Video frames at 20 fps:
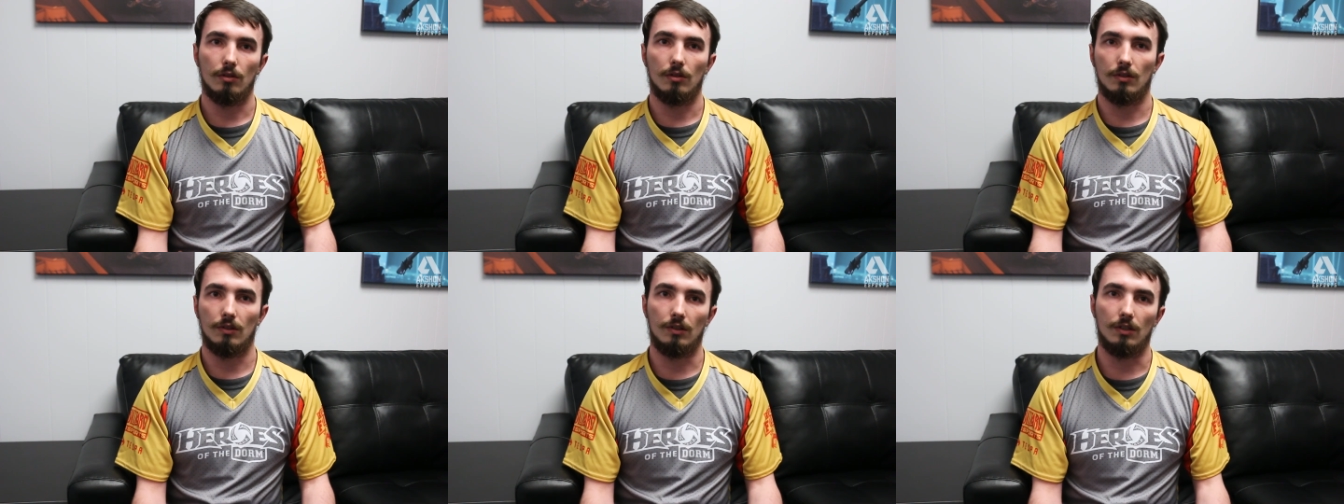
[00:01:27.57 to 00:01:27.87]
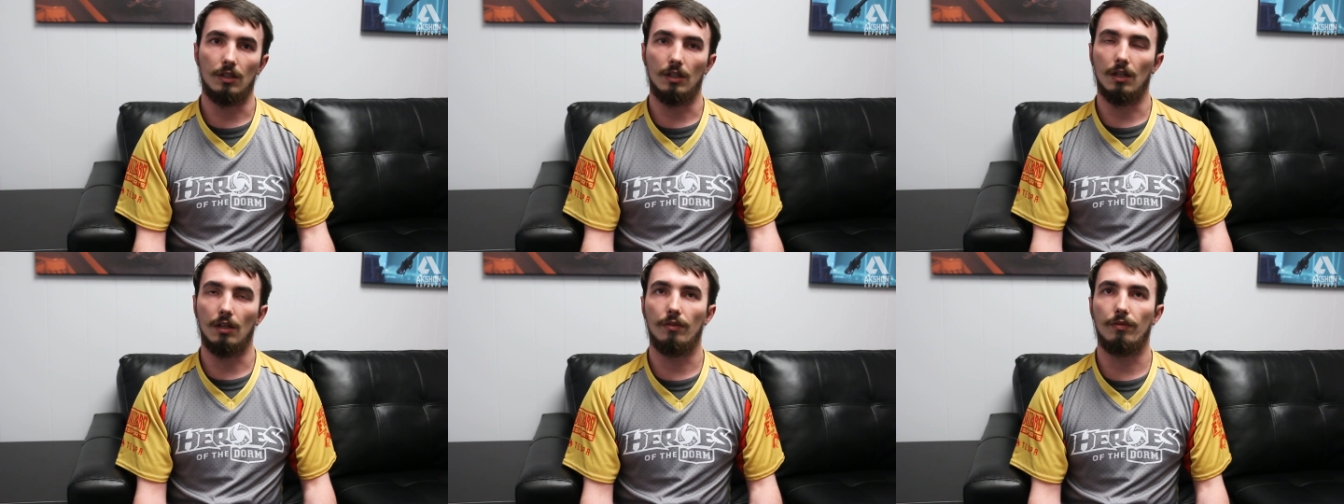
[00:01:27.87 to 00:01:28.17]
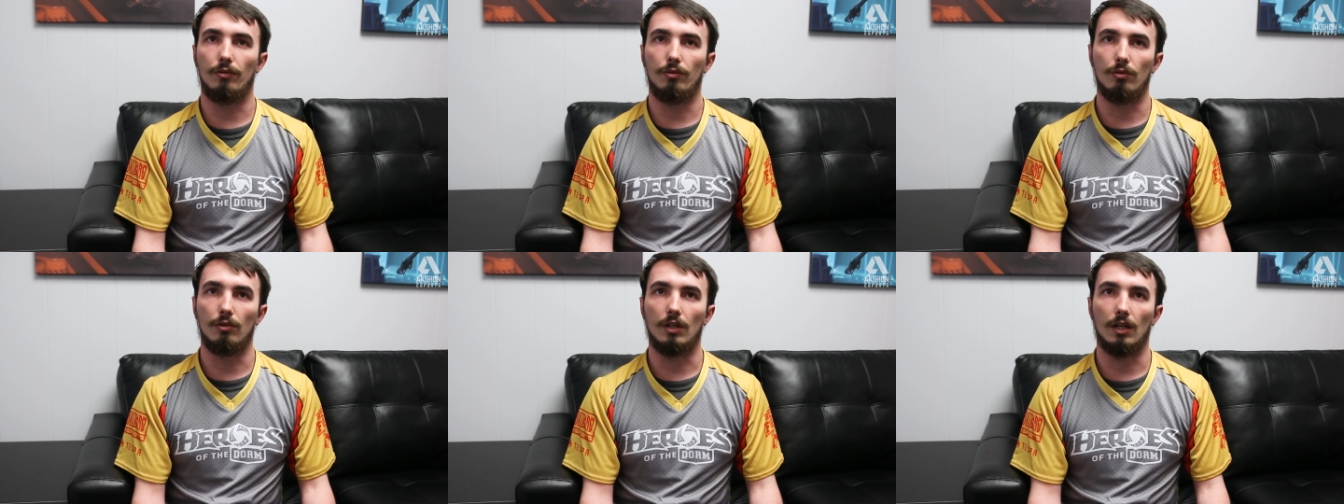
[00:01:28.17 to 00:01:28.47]
see
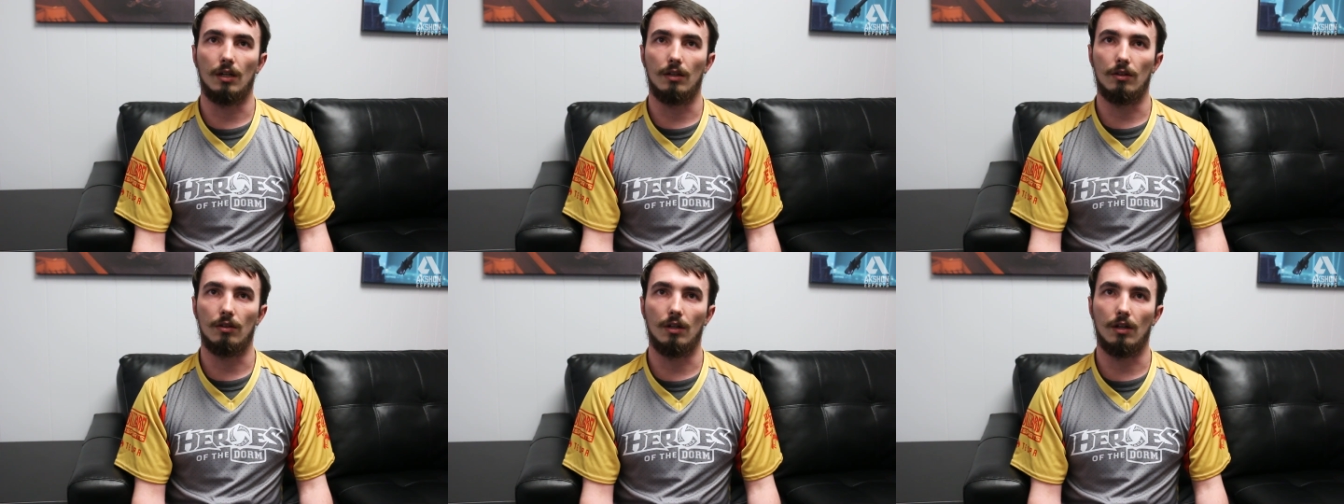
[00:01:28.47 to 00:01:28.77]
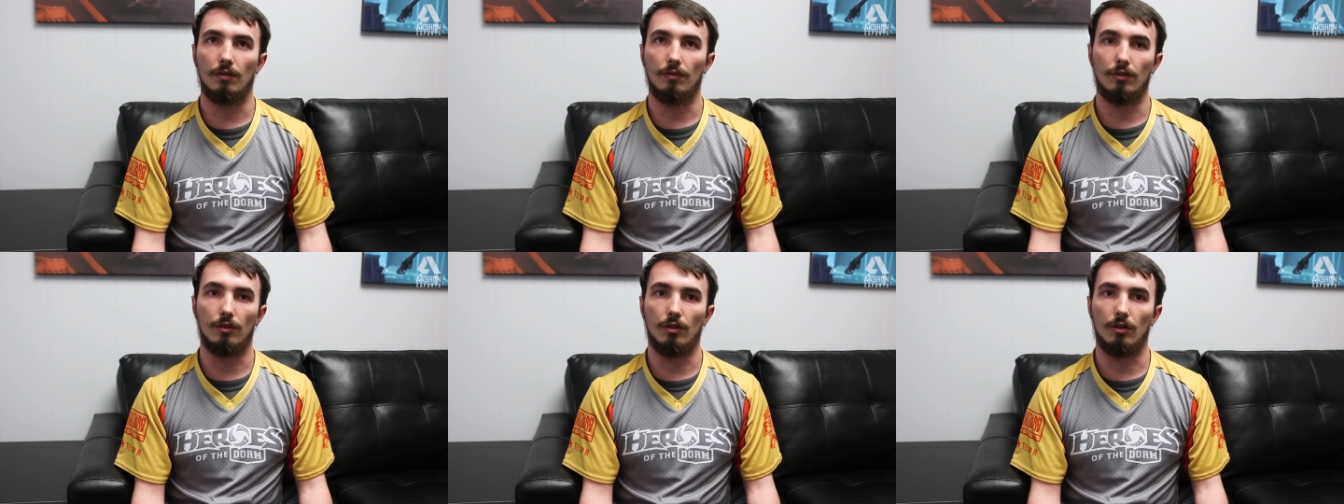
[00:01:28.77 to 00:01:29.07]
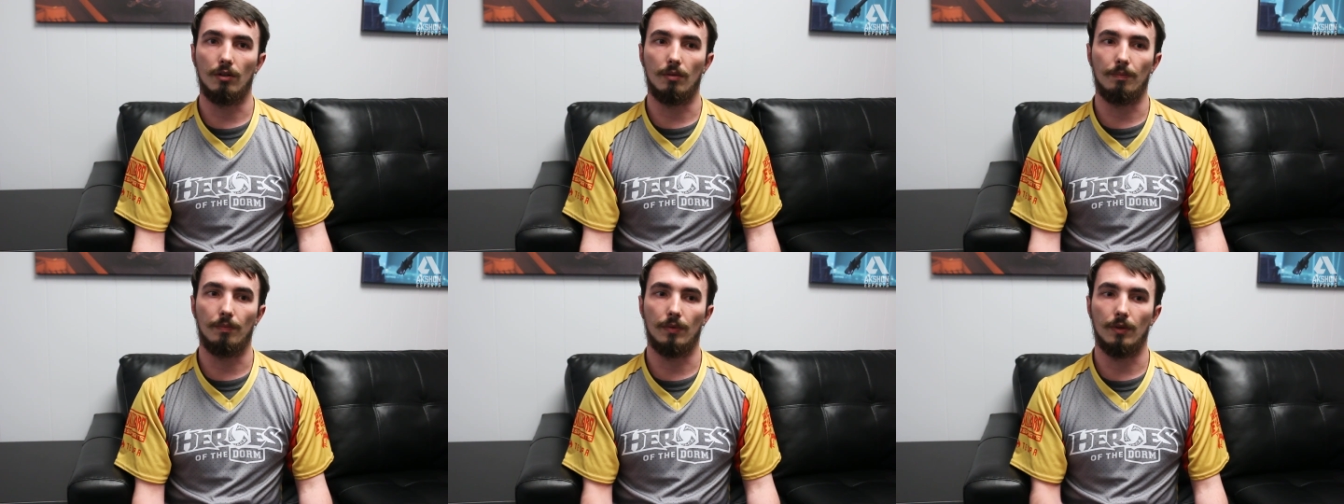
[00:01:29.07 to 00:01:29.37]
if you can have
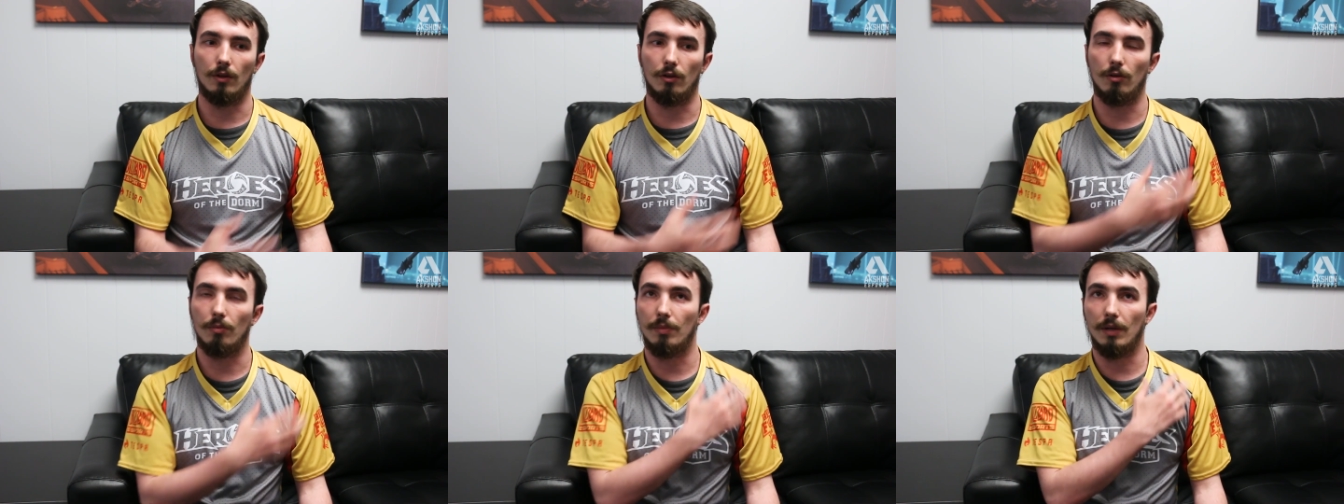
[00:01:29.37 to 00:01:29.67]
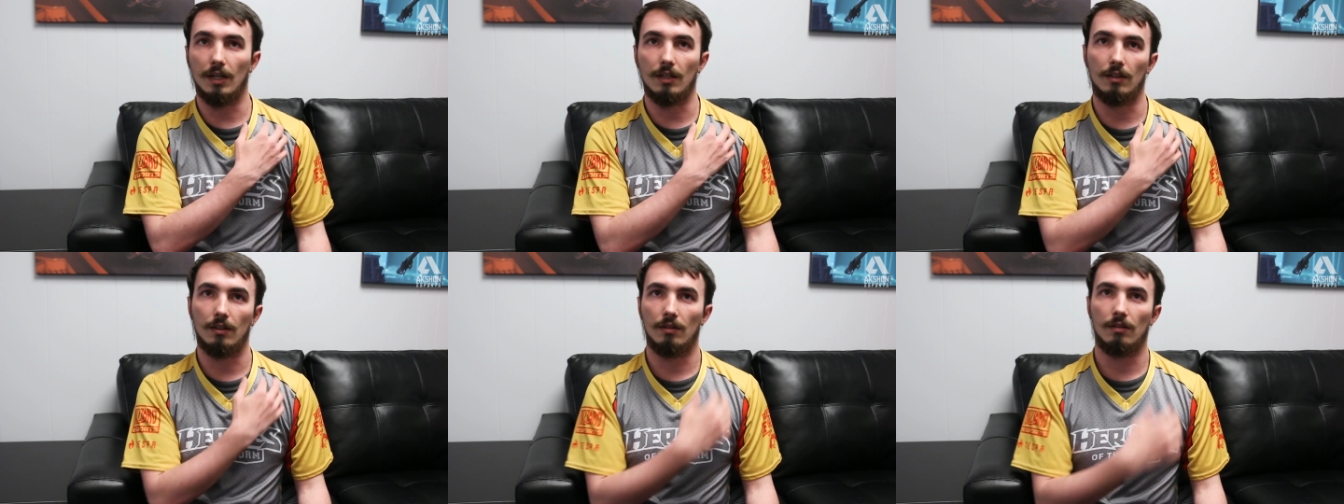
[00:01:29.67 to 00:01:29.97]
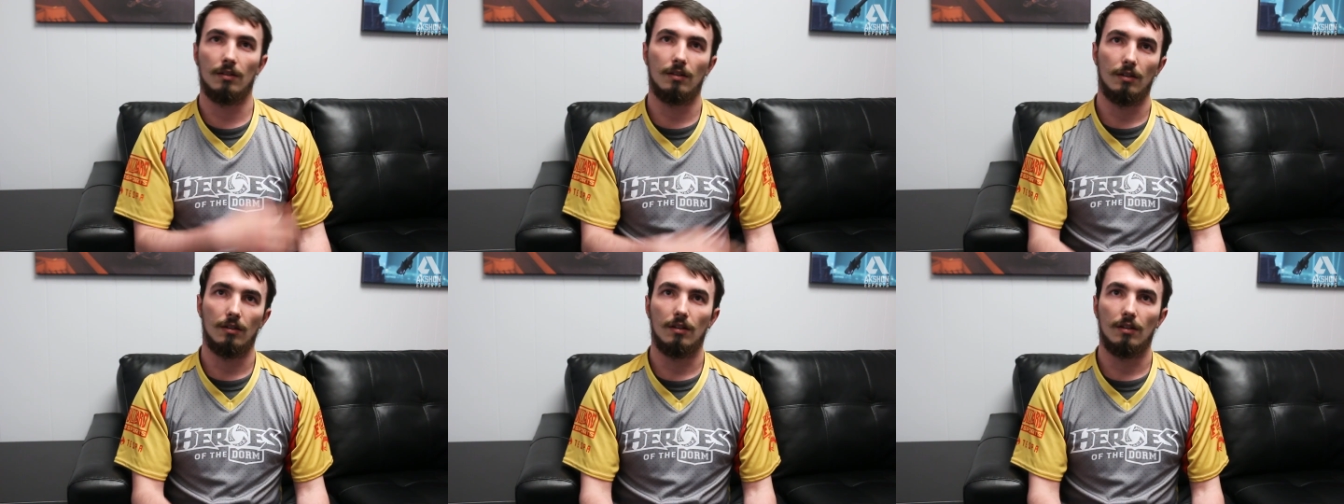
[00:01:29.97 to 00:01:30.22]
a bag